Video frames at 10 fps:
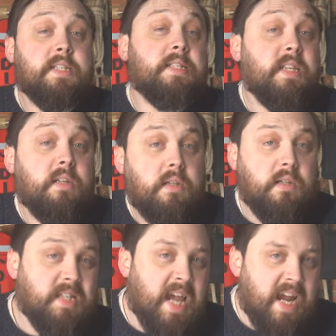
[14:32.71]
single
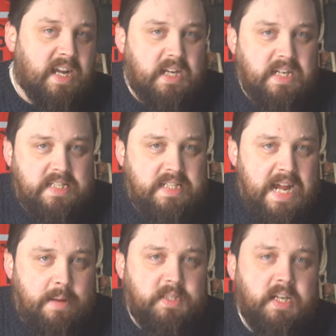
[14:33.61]
tank
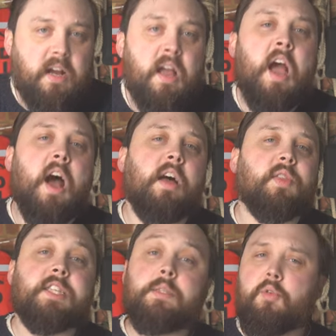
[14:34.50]
adapter.
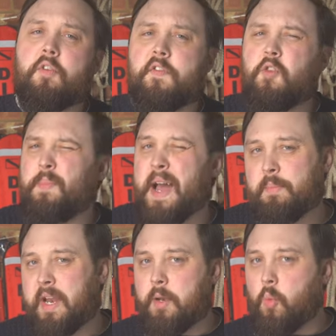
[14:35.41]
This is more for
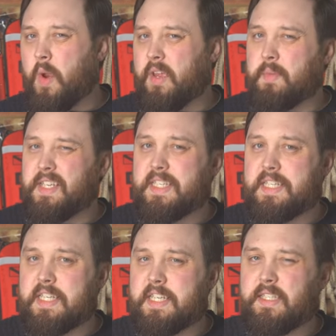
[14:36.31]
backplate and wing
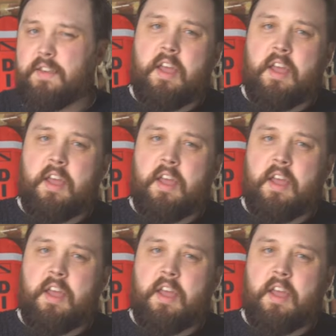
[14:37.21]
BCDs.